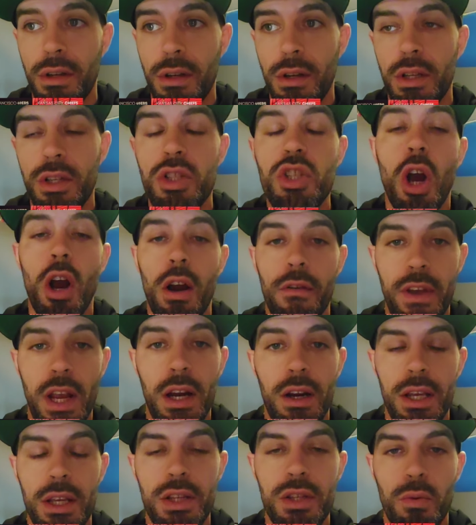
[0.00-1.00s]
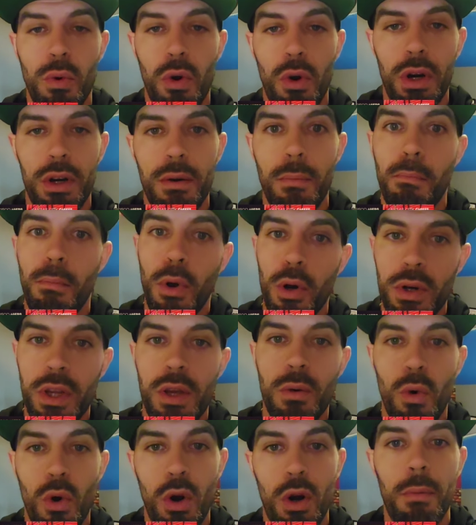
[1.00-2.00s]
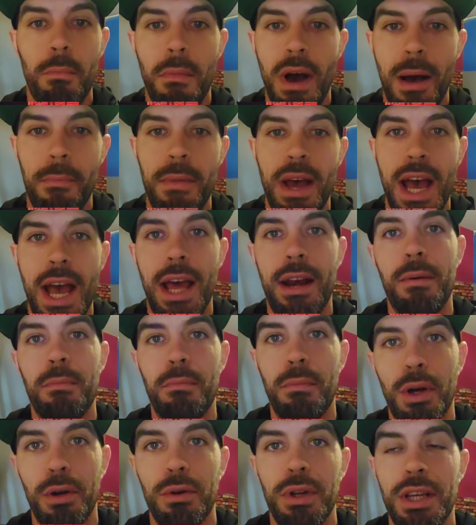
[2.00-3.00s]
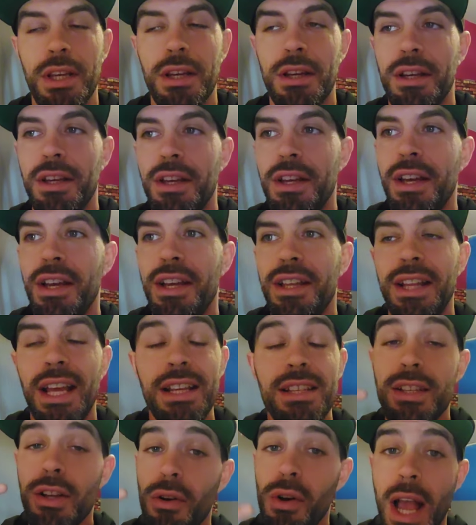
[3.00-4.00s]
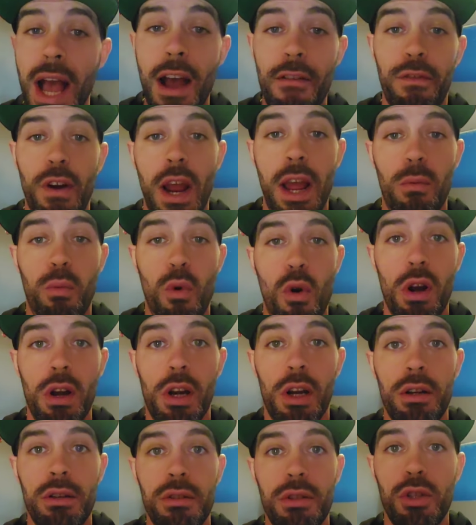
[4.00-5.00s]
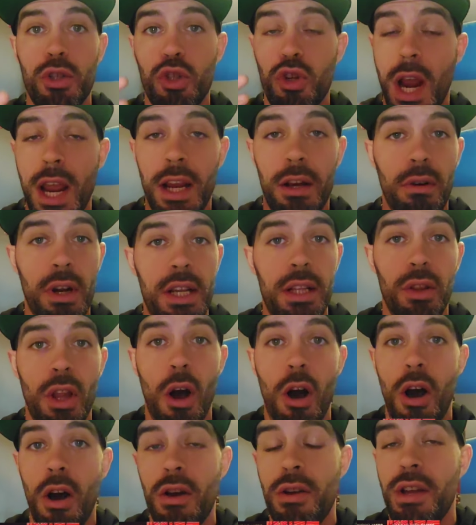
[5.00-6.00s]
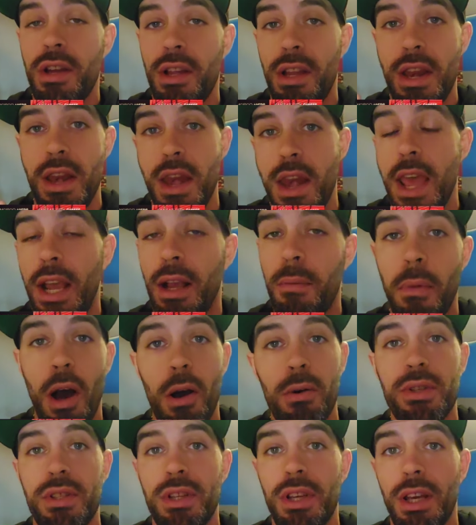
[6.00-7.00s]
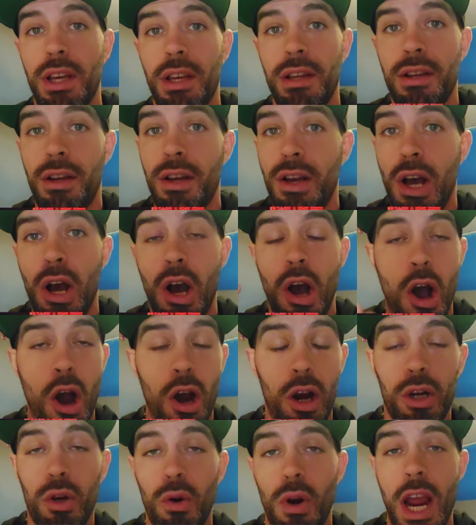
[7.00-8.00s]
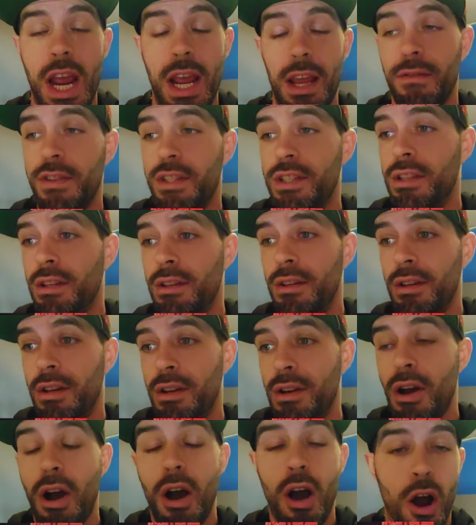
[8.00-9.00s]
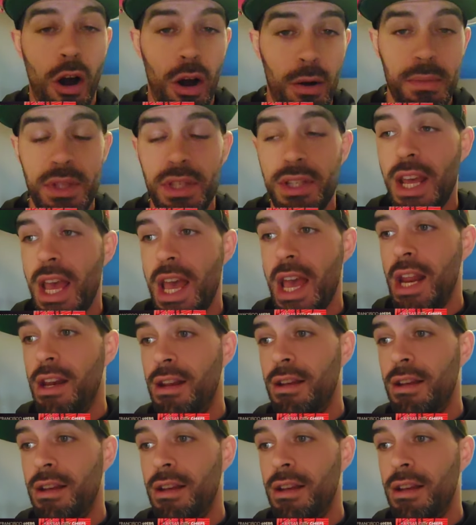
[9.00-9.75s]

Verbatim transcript: Charvarius Ward, Mooney Ward, my bad, Mooney. They still got Fred Warner, Drake Greenlaw, Nick Bosa, Hargraves, Armstead,